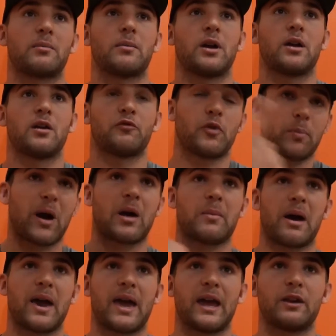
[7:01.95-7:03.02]
foot behind
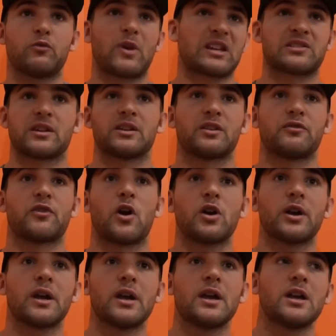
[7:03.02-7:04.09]
my head, wrestling in the funk,
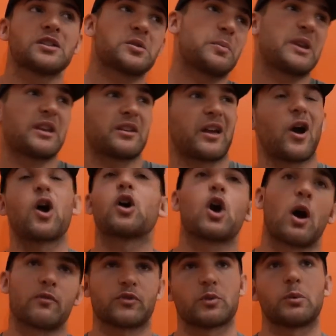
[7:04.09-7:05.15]
to being like
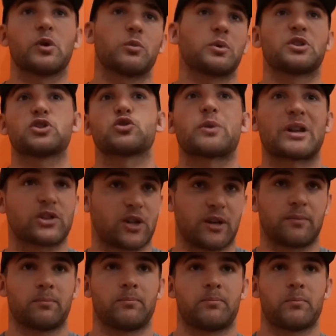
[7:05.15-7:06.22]
uncomfortable with stretching,
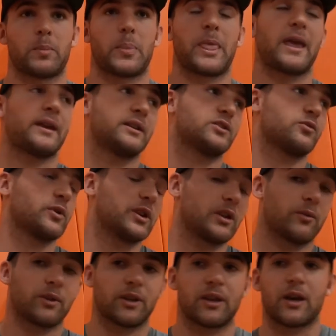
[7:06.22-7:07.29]
and it's really
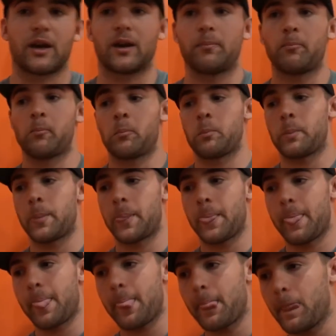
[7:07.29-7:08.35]
really uh,
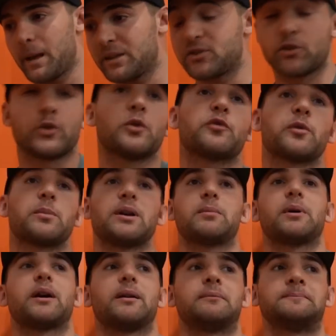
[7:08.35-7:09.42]
it's new for me,
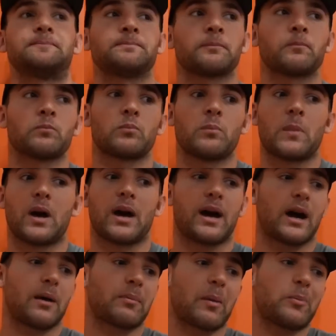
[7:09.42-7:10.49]
but. Uh,
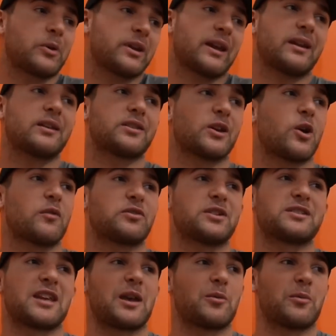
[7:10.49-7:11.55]
I'm not putting anything off the
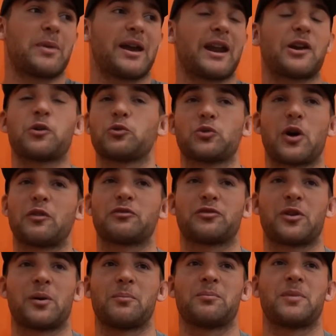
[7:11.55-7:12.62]
table, man. I don't run
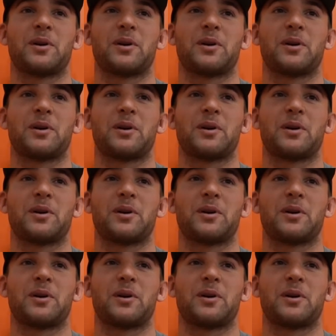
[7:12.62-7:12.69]
from